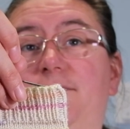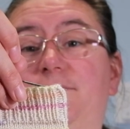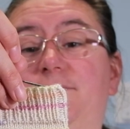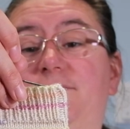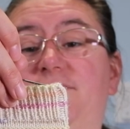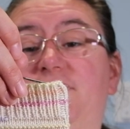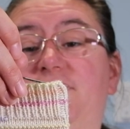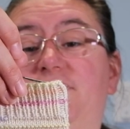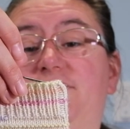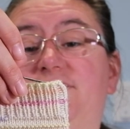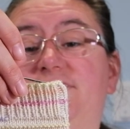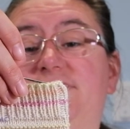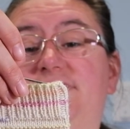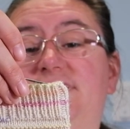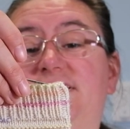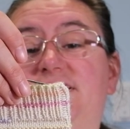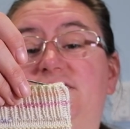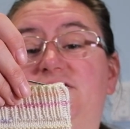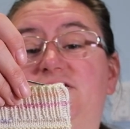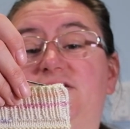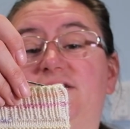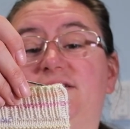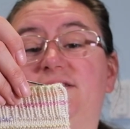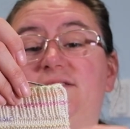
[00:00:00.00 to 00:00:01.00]
those
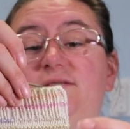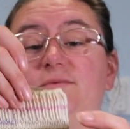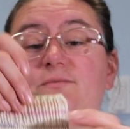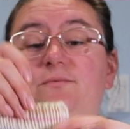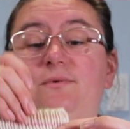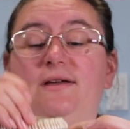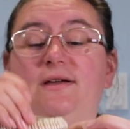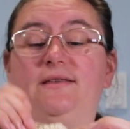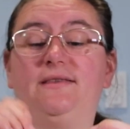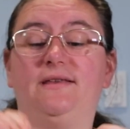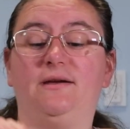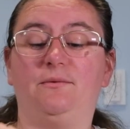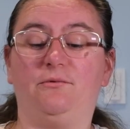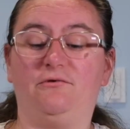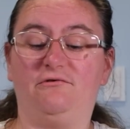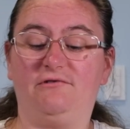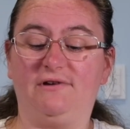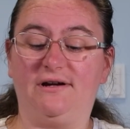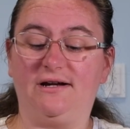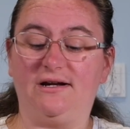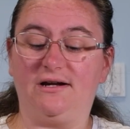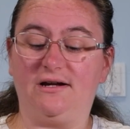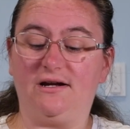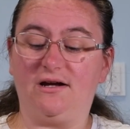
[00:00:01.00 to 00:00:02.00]
stitches where they were
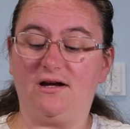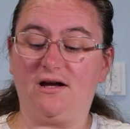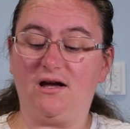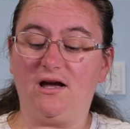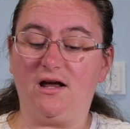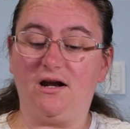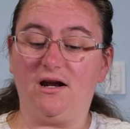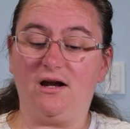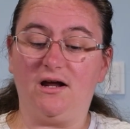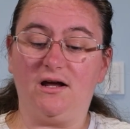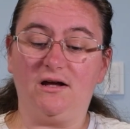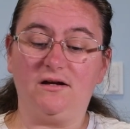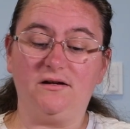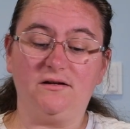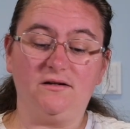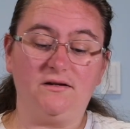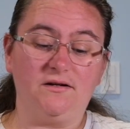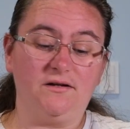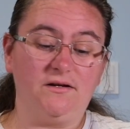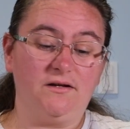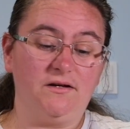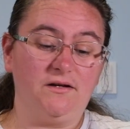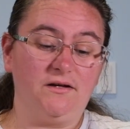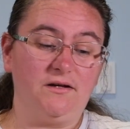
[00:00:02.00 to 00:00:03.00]
in a colour.
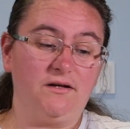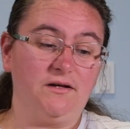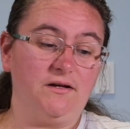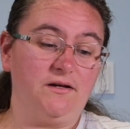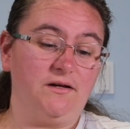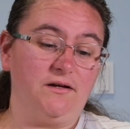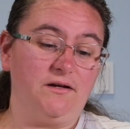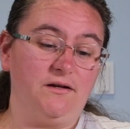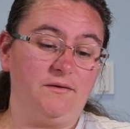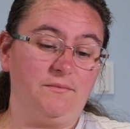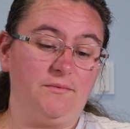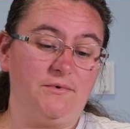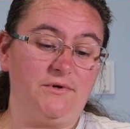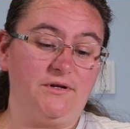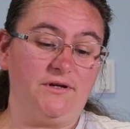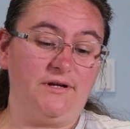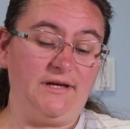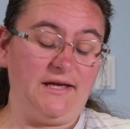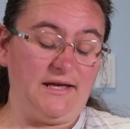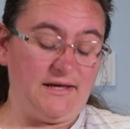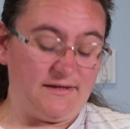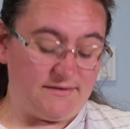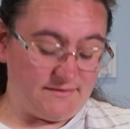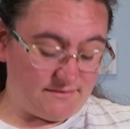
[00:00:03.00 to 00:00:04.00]
But
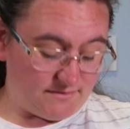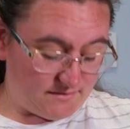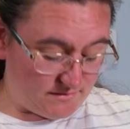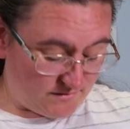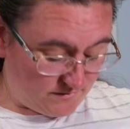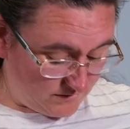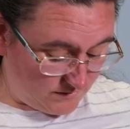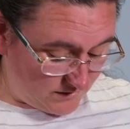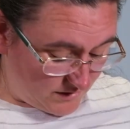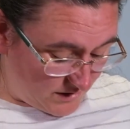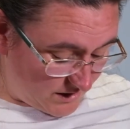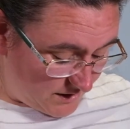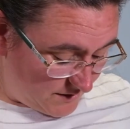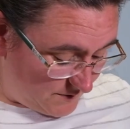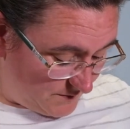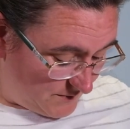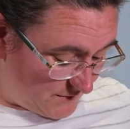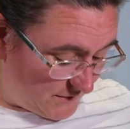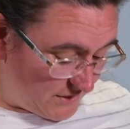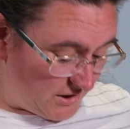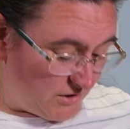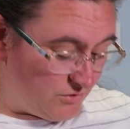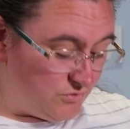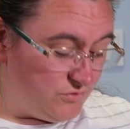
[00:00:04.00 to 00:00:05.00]
yeah, so
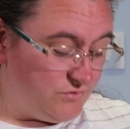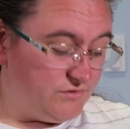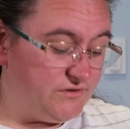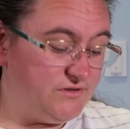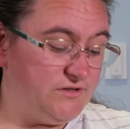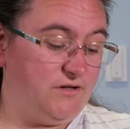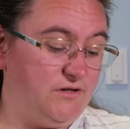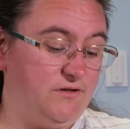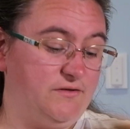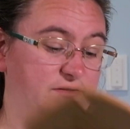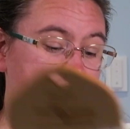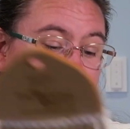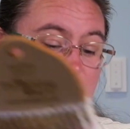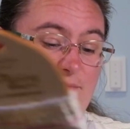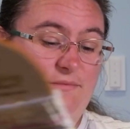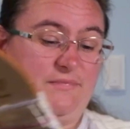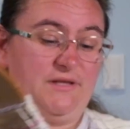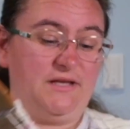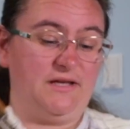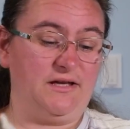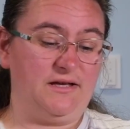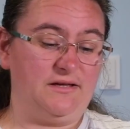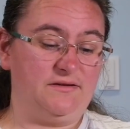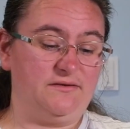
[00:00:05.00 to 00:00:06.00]
also
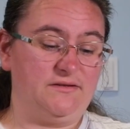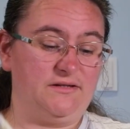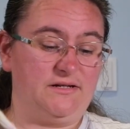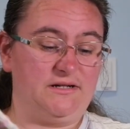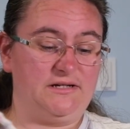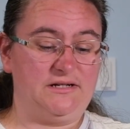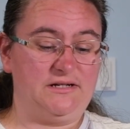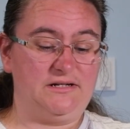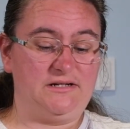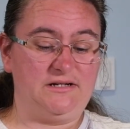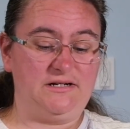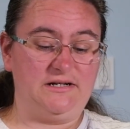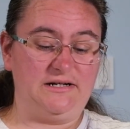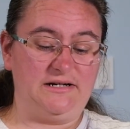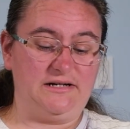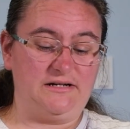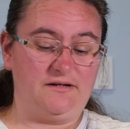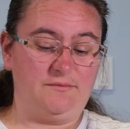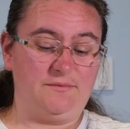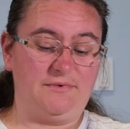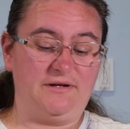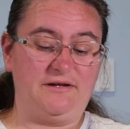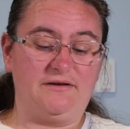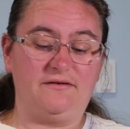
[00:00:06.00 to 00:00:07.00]
something else I did a
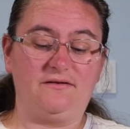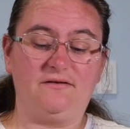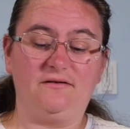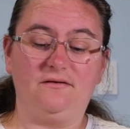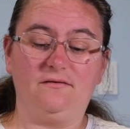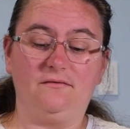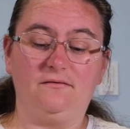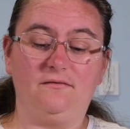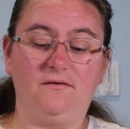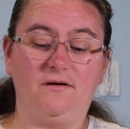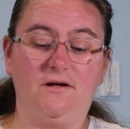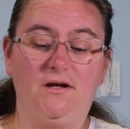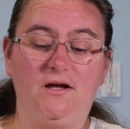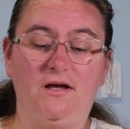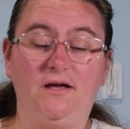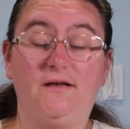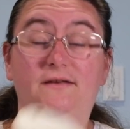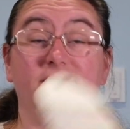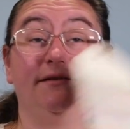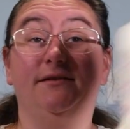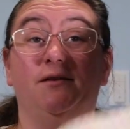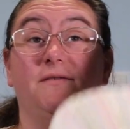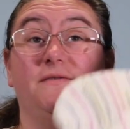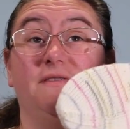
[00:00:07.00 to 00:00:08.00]
little bit.
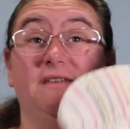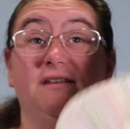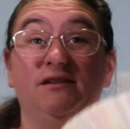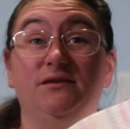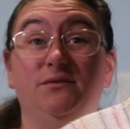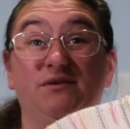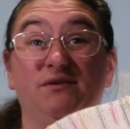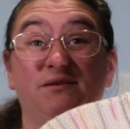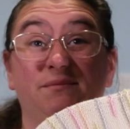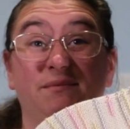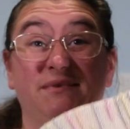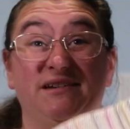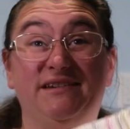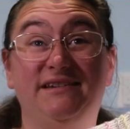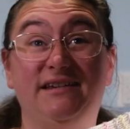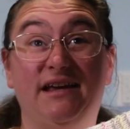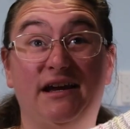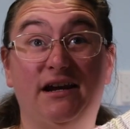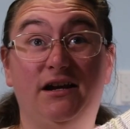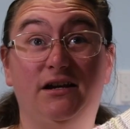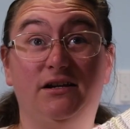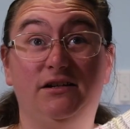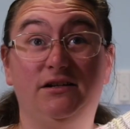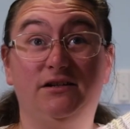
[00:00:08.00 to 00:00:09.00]
So this was my
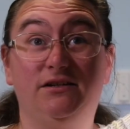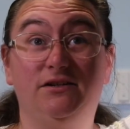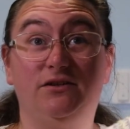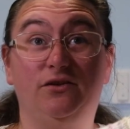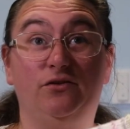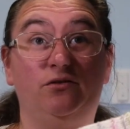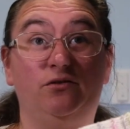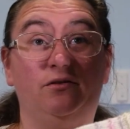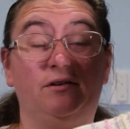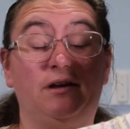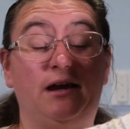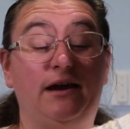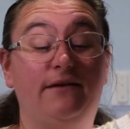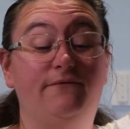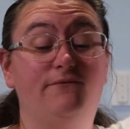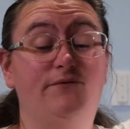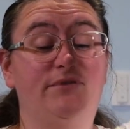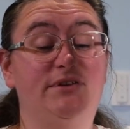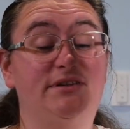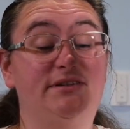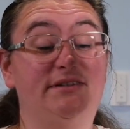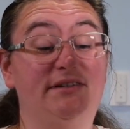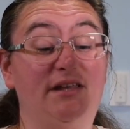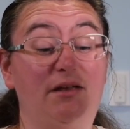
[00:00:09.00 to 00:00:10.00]
second sock, and
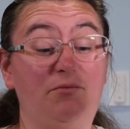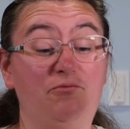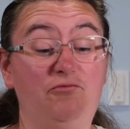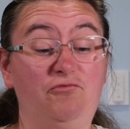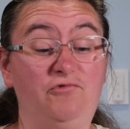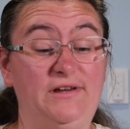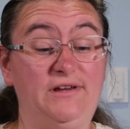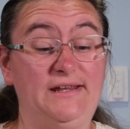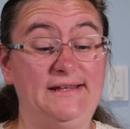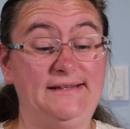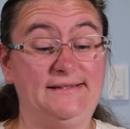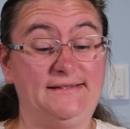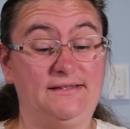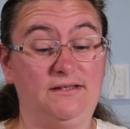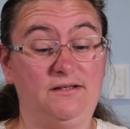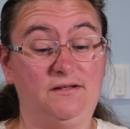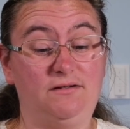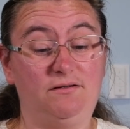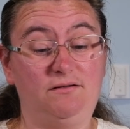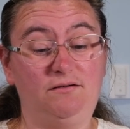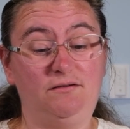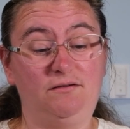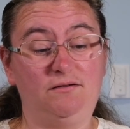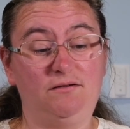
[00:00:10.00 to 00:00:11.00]
for some
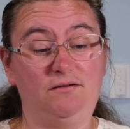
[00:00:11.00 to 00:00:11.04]
reason